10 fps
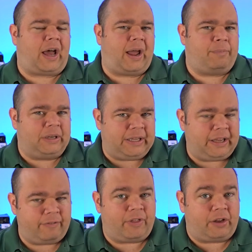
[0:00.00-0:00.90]
I
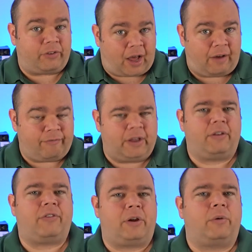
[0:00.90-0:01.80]
believe that it's
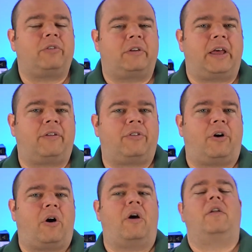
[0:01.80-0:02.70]
obvious that it was to test their
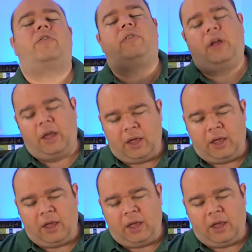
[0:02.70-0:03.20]
hearts.